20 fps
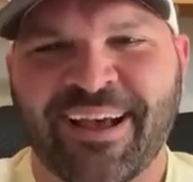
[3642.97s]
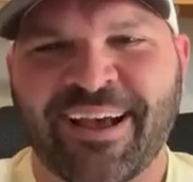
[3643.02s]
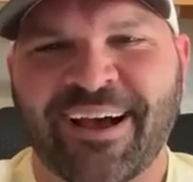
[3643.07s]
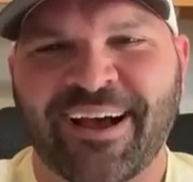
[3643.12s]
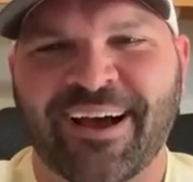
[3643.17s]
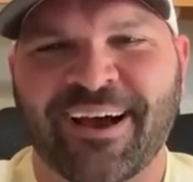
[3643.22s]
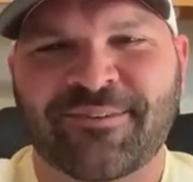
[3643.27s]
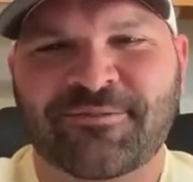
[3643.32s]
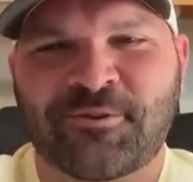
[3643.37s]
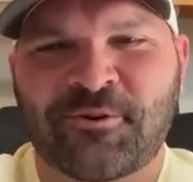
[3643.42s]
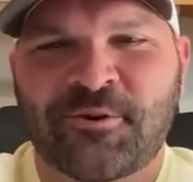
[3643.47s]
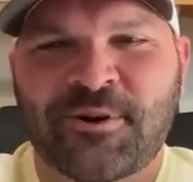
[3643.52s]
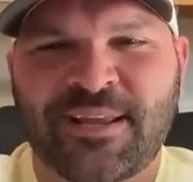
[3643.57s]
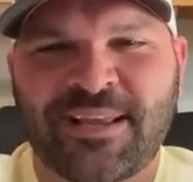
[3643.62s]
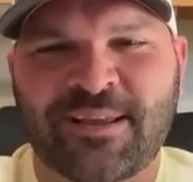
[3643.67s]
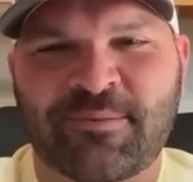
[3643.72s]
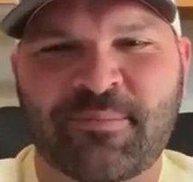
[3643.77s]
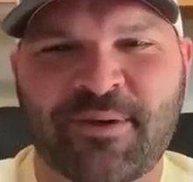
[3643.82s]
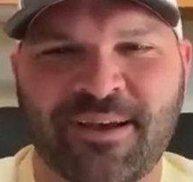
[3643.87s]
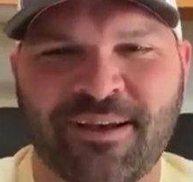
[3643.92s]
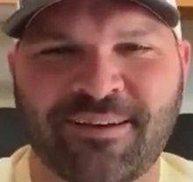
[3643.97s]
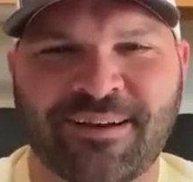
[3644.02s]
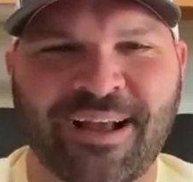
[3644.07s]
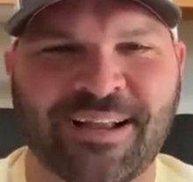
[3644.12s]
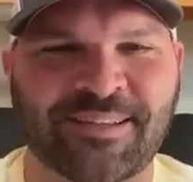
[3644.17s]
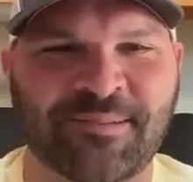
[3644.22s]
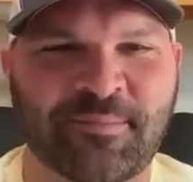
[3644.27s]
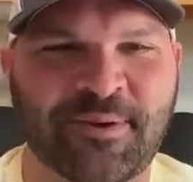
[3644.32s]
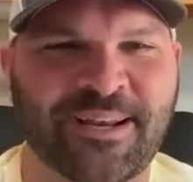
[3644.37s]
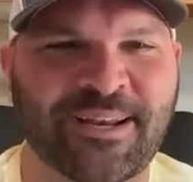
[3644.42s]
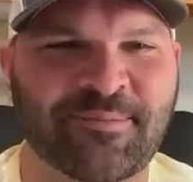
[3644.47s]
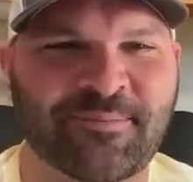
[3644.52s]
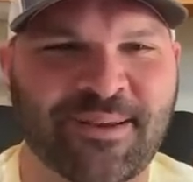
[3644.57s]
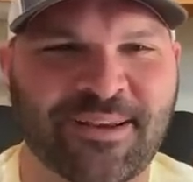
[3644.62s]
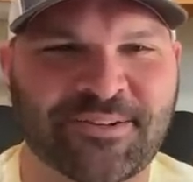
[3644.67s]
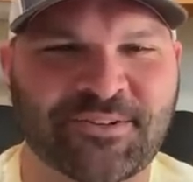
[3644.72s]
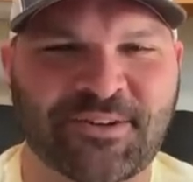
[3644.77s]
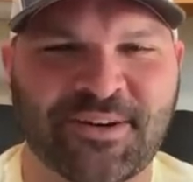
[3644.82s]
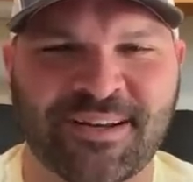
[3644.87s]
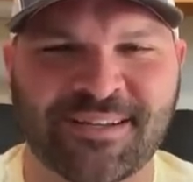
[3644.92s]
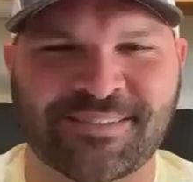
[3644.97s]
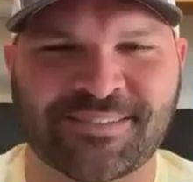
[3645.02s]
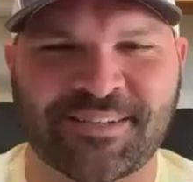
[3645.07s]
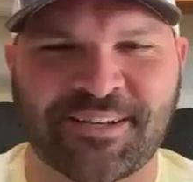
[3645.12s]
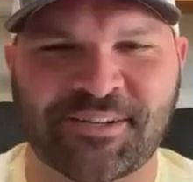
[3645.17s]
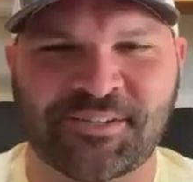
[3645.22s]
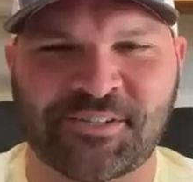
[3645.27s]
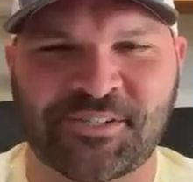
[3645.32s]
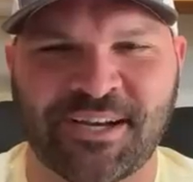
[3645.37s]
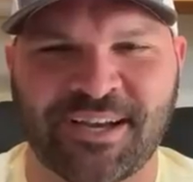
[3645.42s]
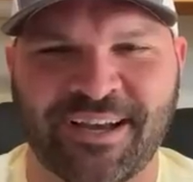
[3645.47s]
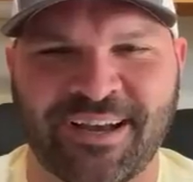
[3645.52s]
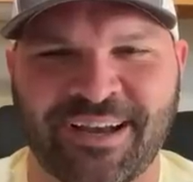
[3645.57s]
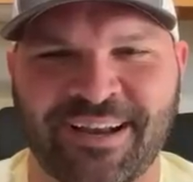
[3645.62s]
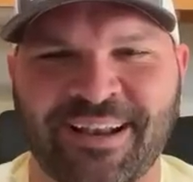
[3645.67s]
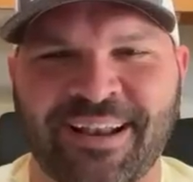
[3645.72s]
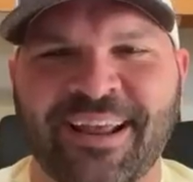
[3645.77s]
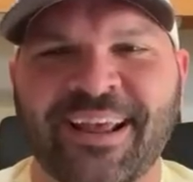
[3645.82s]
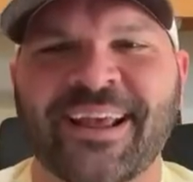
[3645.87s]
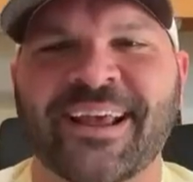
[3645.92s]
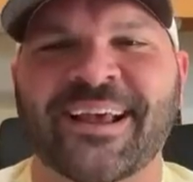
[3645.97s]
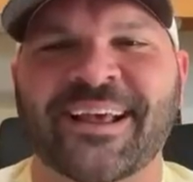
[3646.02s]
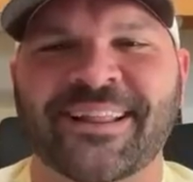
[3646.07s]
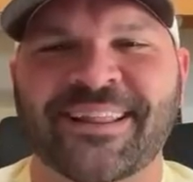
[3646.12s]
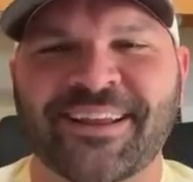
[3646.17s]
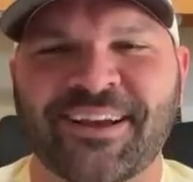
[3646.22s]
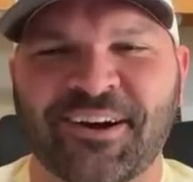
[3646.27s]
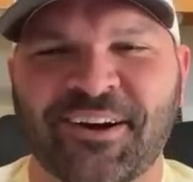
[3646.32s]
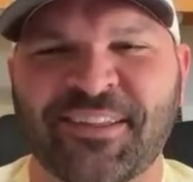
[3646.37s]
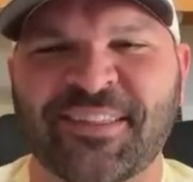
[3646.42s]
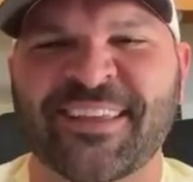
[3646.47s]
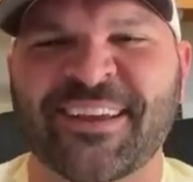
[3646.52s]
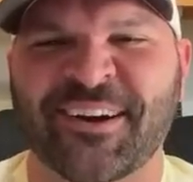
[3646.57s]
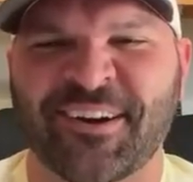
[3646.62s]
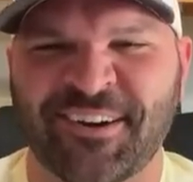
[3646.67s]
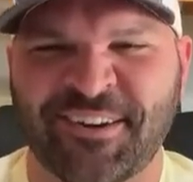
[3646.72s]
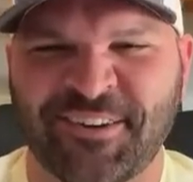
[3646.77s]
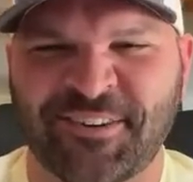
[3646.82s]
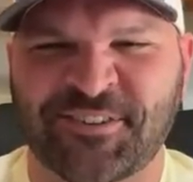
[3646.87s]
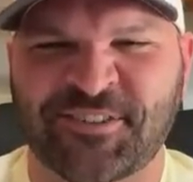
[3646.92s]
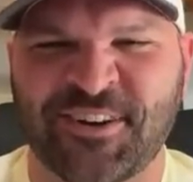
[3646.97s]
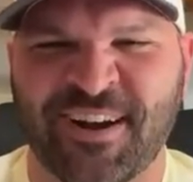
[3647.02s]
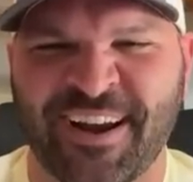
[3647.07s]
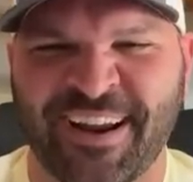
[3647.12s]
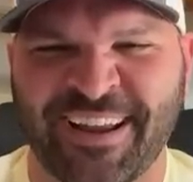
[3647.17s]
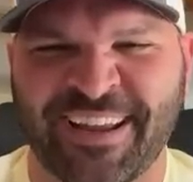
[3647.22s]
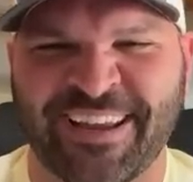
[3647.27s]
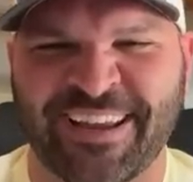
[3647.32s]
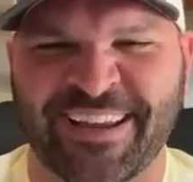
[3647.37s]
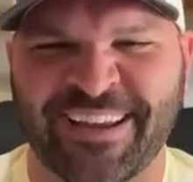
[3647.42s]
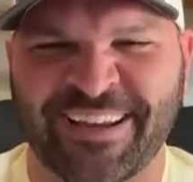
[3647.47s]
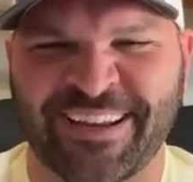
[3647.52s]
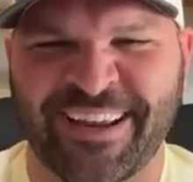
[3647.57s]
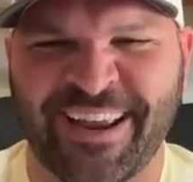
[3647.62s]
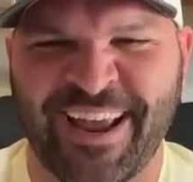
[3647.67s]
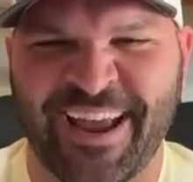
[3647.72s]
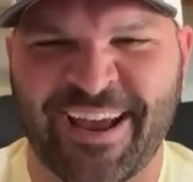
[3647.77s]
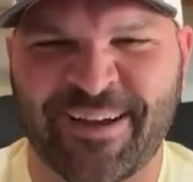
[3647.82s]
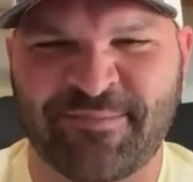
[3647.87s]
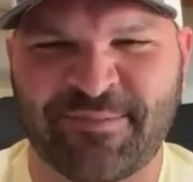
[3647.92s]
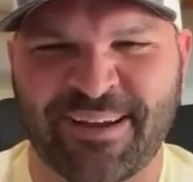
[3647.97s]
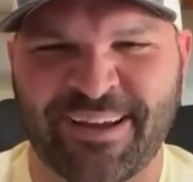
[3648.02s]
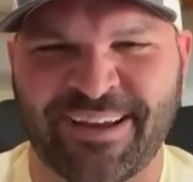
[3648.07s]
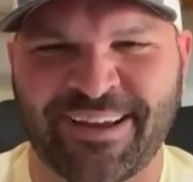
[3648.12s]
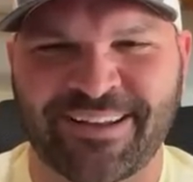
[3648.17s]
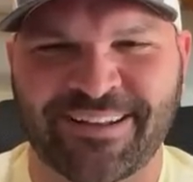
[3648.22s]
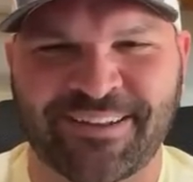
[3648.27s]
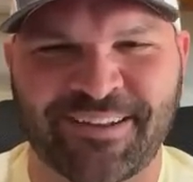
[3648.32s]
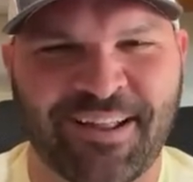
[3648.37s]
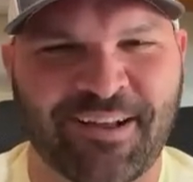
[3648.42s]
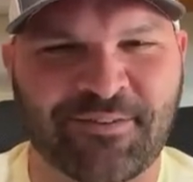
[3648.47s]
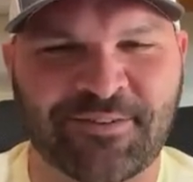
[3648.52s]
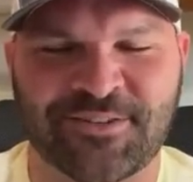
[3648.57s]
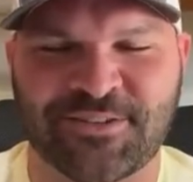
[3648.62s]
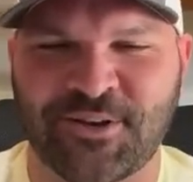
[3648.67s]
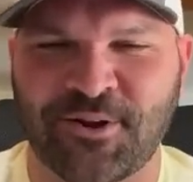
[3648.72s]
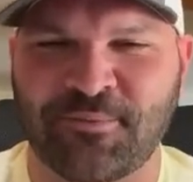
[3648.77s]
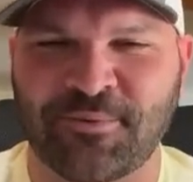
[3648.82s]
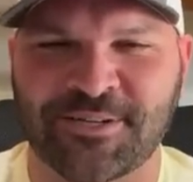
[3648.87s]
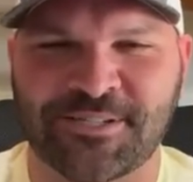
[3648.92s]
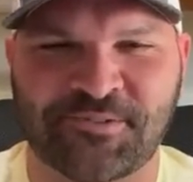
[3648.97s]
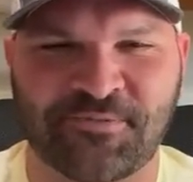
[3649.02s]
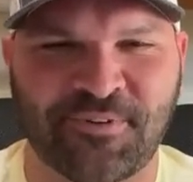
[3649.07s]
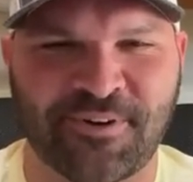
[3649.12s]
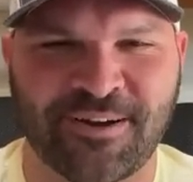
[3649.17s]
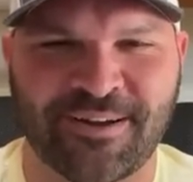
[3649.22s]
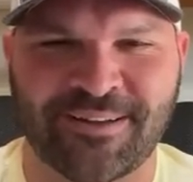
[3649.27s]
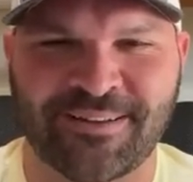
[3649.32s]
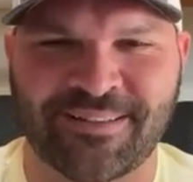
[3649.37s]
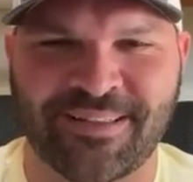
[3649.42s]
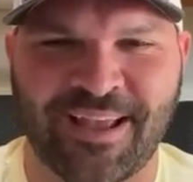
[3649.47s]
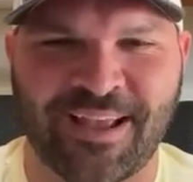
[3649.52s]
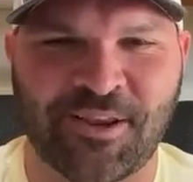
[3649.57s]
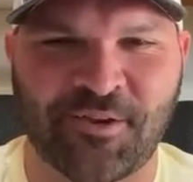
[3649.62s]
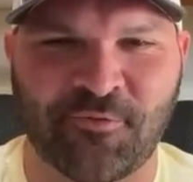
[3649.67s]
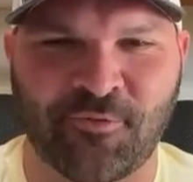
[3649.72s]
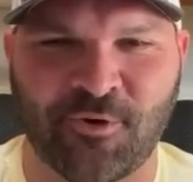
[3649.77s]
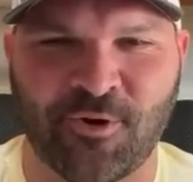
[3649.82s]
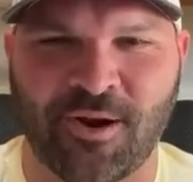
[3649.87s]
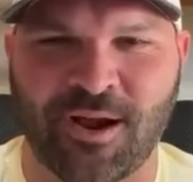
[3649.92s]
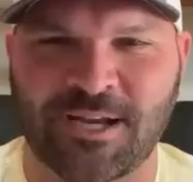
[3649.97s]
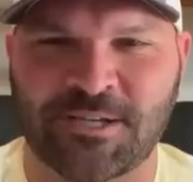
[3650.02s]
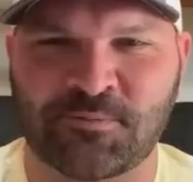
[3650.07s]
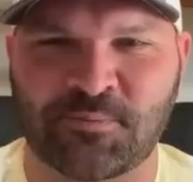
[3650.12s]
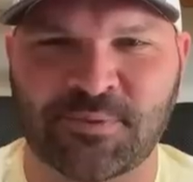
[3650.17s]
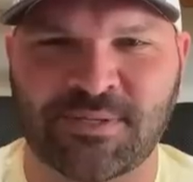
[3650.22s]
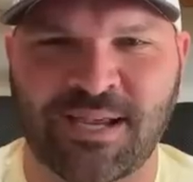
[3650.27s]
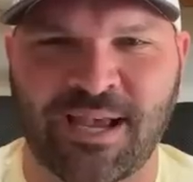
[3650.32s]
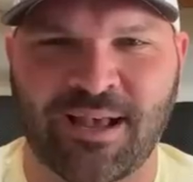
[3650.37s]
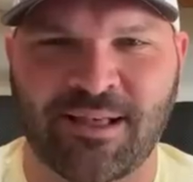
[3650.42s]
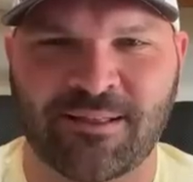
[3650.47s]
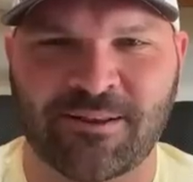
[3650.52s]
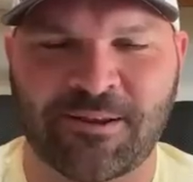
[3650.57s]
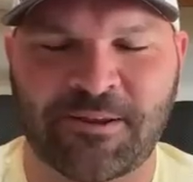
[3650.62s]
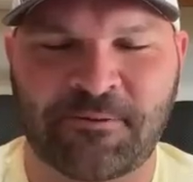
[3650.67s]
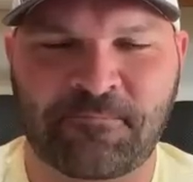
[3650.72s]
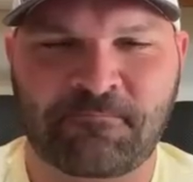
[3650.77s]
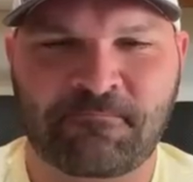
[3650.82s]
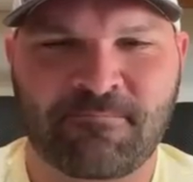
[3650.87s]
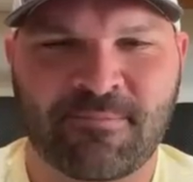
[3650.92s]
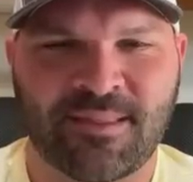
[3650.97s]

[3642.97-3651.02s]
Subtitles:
Rooney emailed, got to meet him yesterday at Sunshine, the auto track king. Yeah, man. Dude, that was so much fun. Thank you for your hospitality.